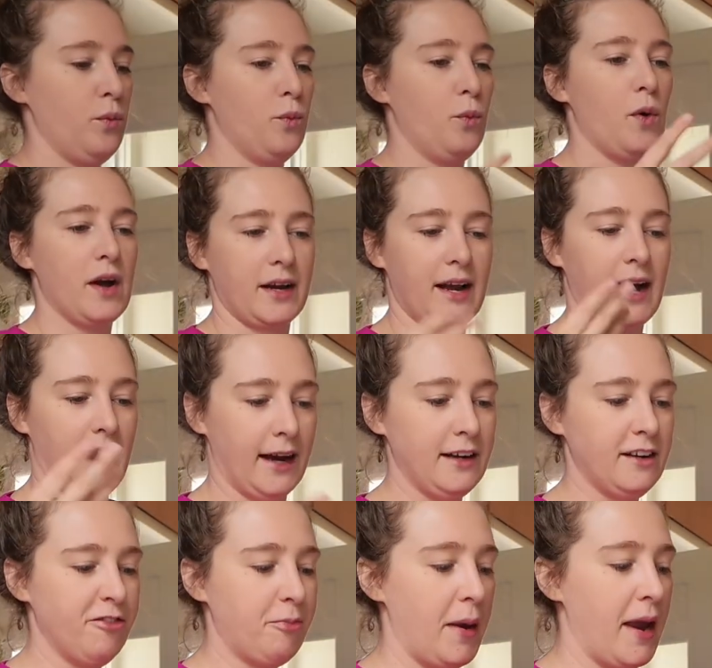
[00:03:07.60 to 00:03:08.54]
what
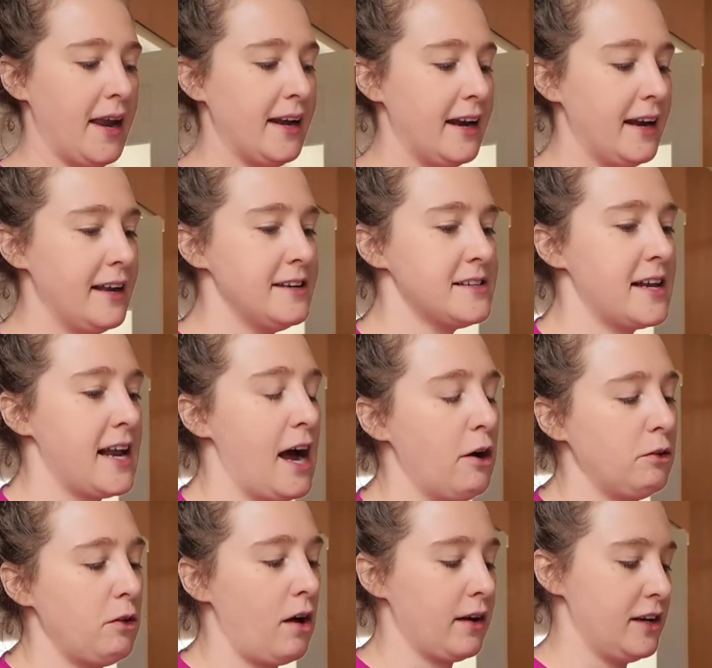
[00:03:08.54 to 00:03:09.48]
kind of paint it is and
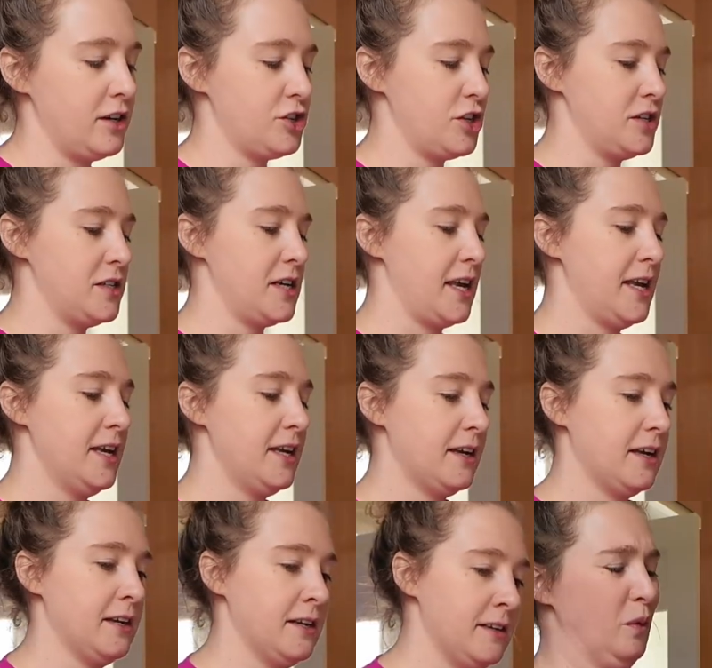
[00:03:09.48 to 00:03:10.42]
how long it should take